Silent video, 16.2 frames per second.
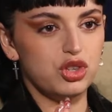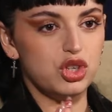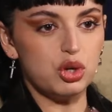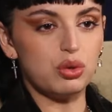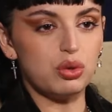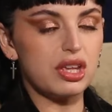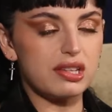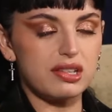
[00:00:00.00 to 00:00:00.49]

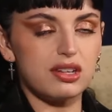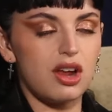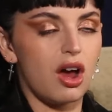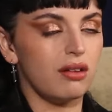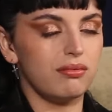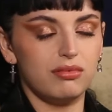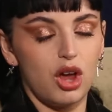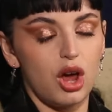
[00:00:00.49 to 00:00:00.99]
do this
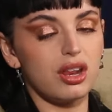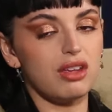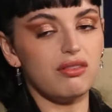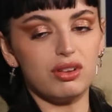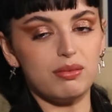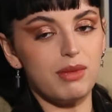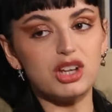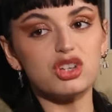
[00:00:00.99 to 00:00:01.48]
not not
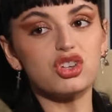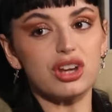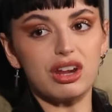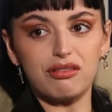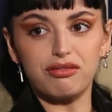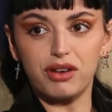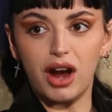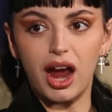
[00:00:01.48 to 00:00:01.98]
even
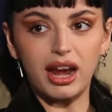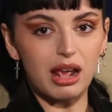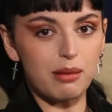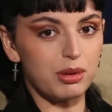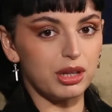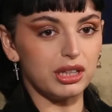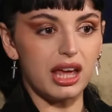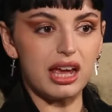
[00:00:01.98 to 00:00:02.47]
mentioning friday
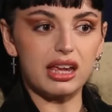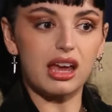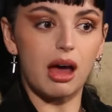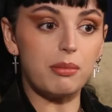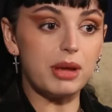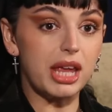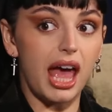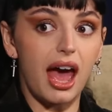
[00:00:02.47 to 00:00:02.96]
but like
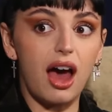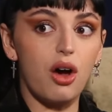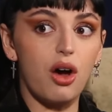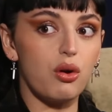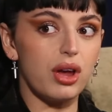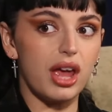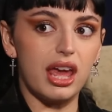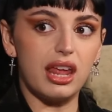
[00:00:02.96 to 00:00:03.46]
coming
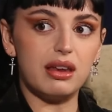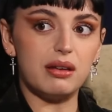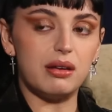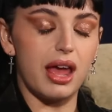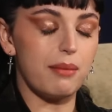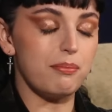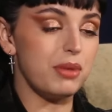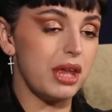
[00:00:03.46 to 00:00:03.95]
out
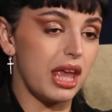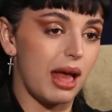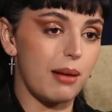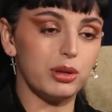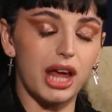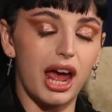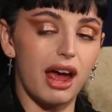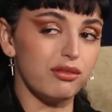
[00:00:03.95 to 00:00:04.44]
and being
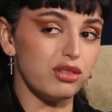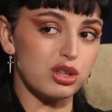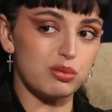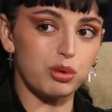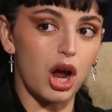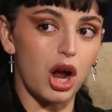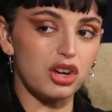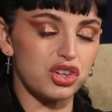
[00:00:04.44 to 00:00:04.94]
able to have this
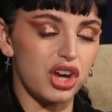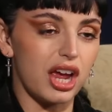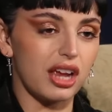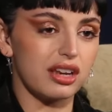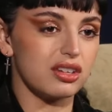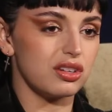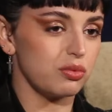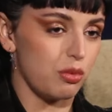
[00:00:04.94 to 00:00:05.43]

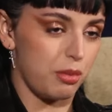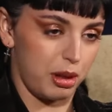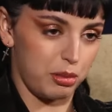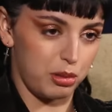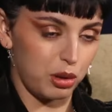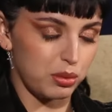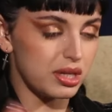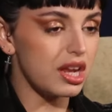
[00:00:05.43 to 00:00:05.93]
project rebecca
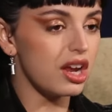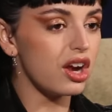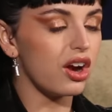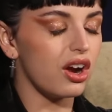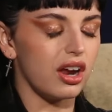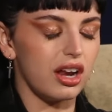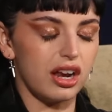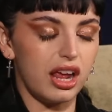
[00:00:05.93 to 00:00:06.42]
black was
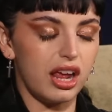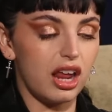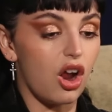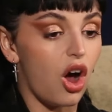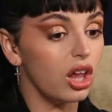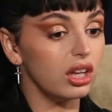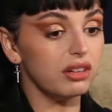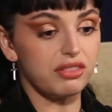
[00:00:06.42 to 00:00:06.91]
here and, and
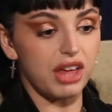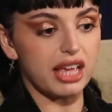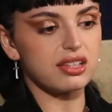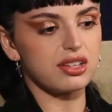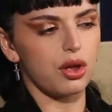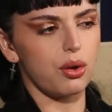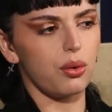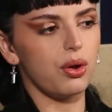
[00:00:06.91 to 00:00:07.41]
all of that
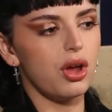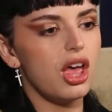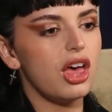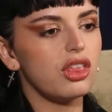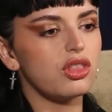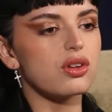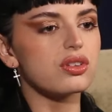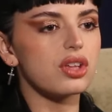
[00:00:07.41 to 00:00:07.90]
so
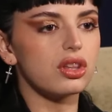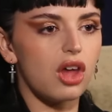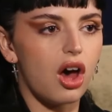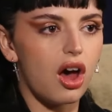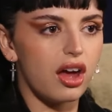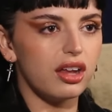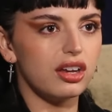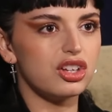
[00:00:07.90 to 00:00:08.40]
there's a
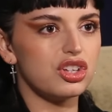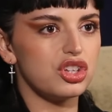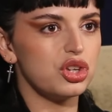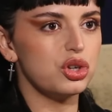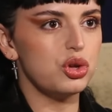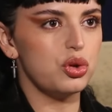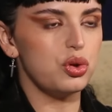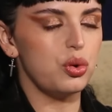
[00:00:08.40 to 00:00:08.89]
lot
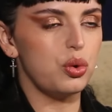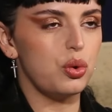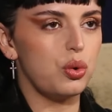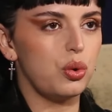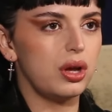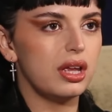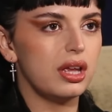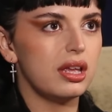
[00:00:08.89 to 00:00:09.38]

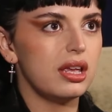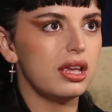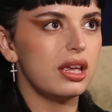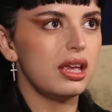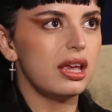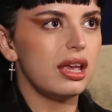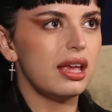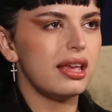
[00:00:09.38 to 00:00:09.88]
to
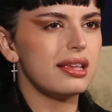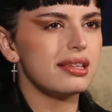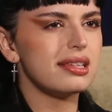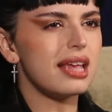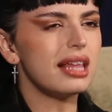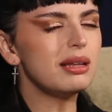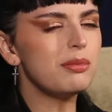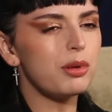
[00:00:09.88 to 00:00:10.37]

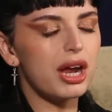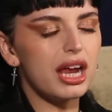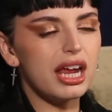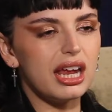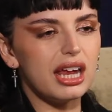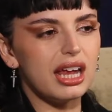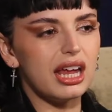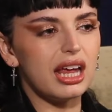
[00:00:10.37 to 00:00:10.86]

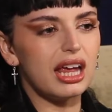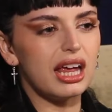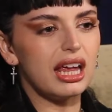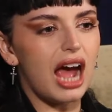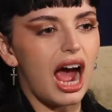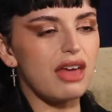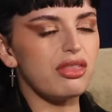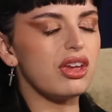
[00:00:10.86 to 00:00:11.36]
celebrate
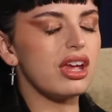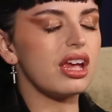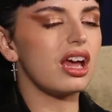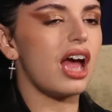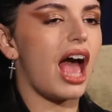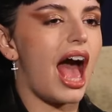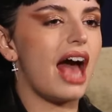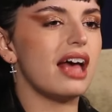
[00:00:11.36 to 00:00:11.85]
i think
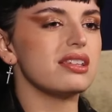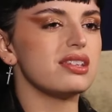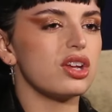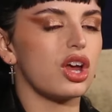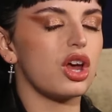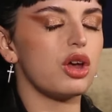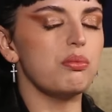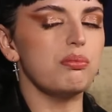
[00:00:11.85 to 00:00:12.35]
as
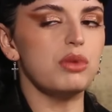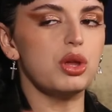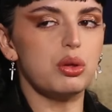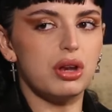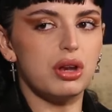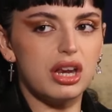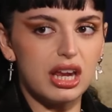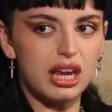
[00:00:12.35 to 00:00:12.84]
a
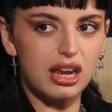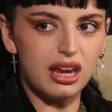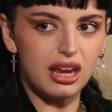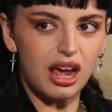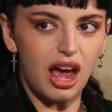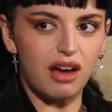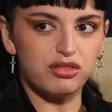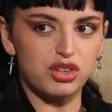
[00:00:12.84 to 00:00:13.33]

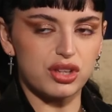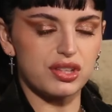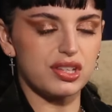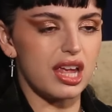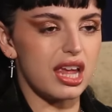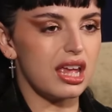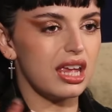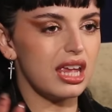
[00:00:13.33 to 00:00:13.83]
community of just
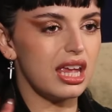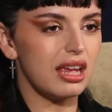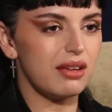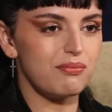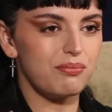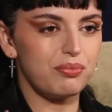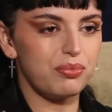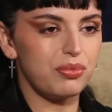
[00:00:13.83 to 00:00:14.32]
like
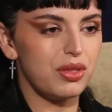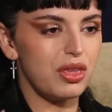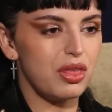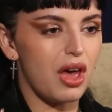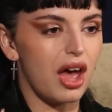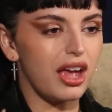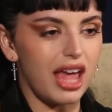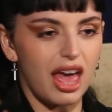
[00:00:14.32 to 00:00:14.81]

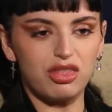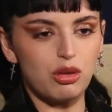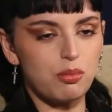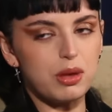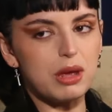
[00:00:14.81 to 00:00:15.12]
again the